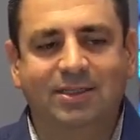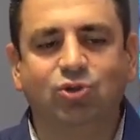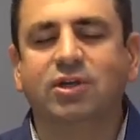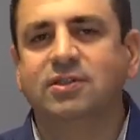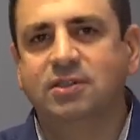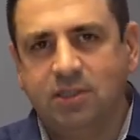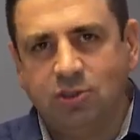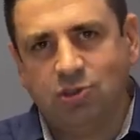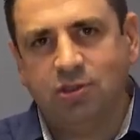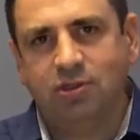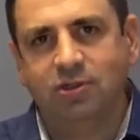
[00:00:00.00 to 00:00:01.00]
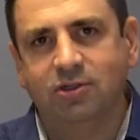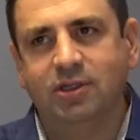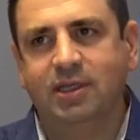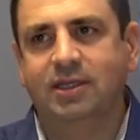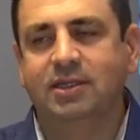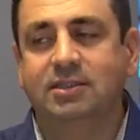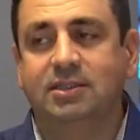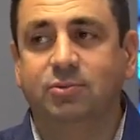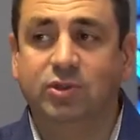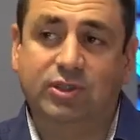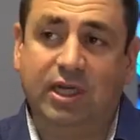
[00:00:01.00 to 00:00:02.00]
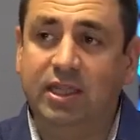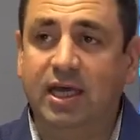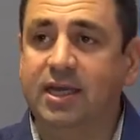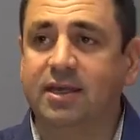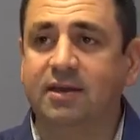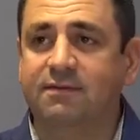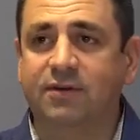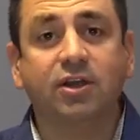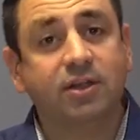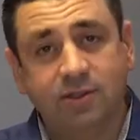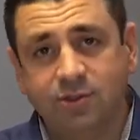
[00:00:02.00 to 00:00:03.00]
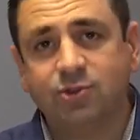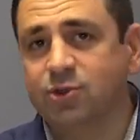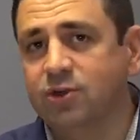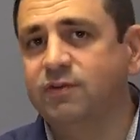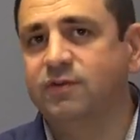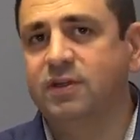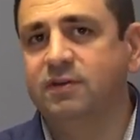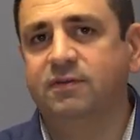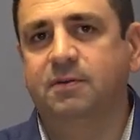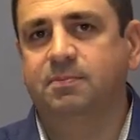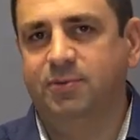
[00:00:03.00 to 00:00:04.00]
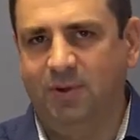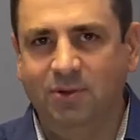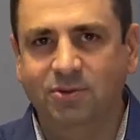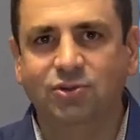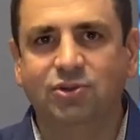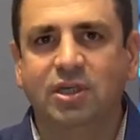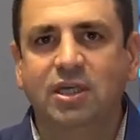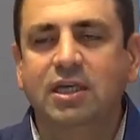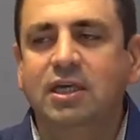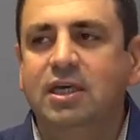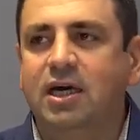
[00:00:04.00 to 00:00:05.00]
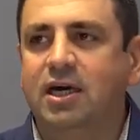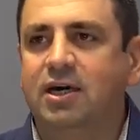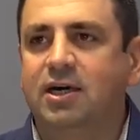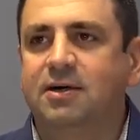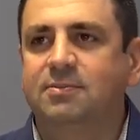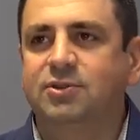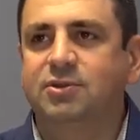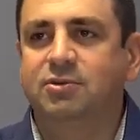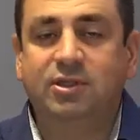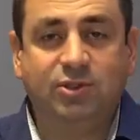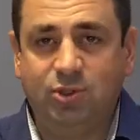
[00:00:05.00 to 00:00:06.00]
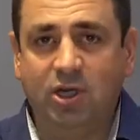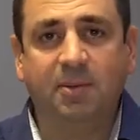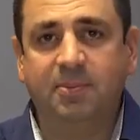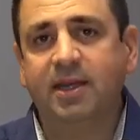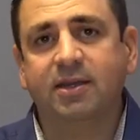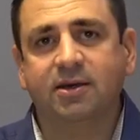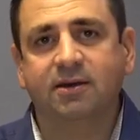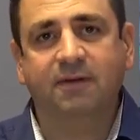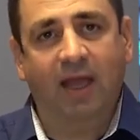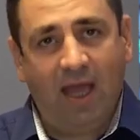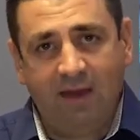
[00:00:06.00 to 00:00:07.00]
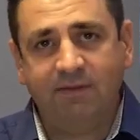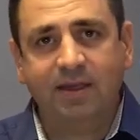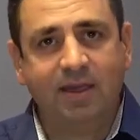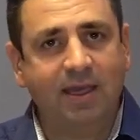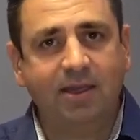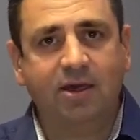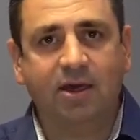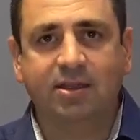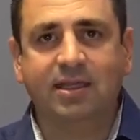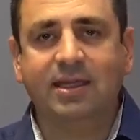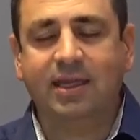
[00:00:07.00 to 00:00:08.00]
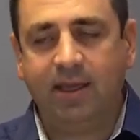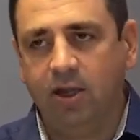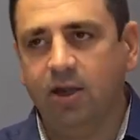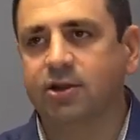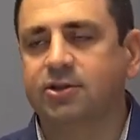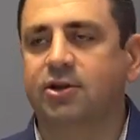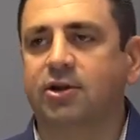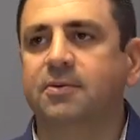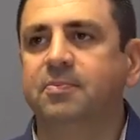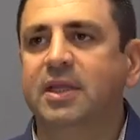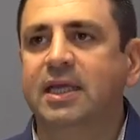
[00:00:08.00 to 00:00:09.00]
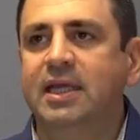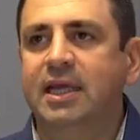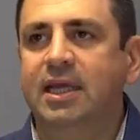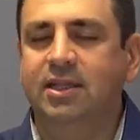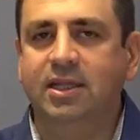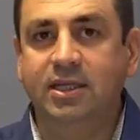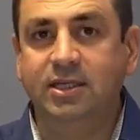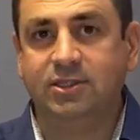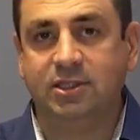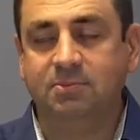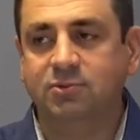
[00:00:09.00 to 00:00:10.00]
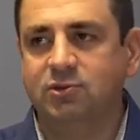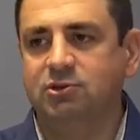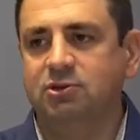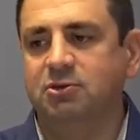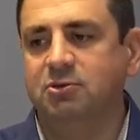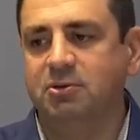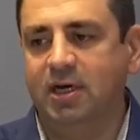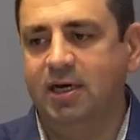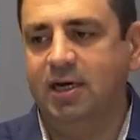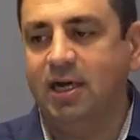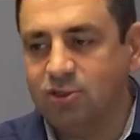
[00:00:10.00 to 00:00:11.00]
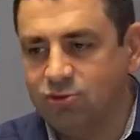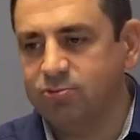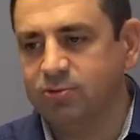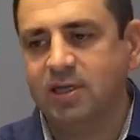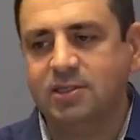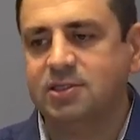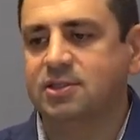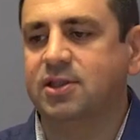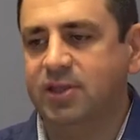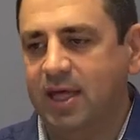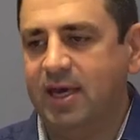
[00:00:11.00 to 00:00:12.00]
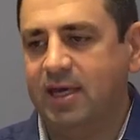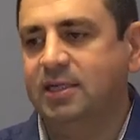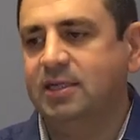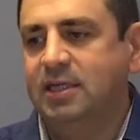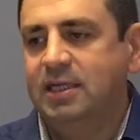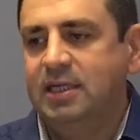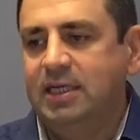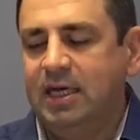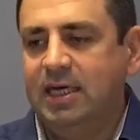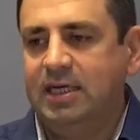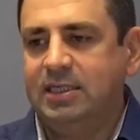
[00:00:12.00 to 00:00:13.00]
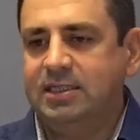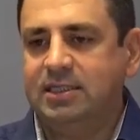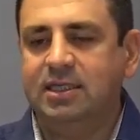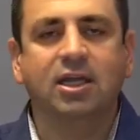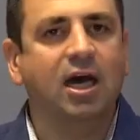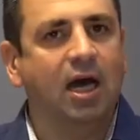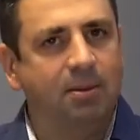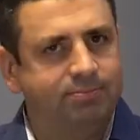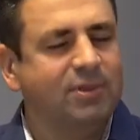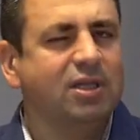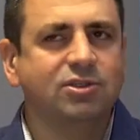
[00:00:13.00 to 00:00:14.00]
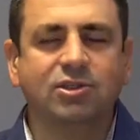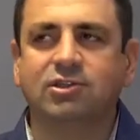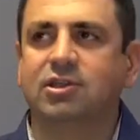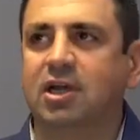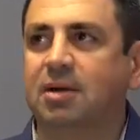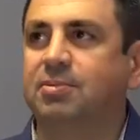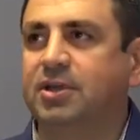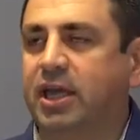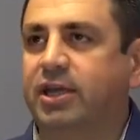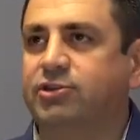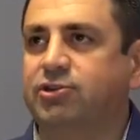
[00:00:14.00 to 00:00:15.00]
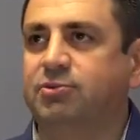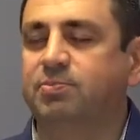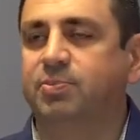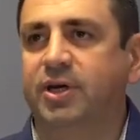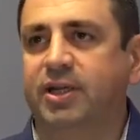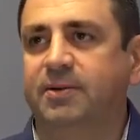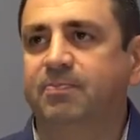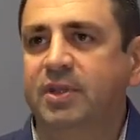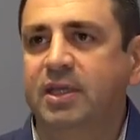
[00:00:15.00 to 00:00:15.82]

traditional, and which I like it, very conservative approach to this topic of having a godly character. And then he seems to address that as not just an obligation, but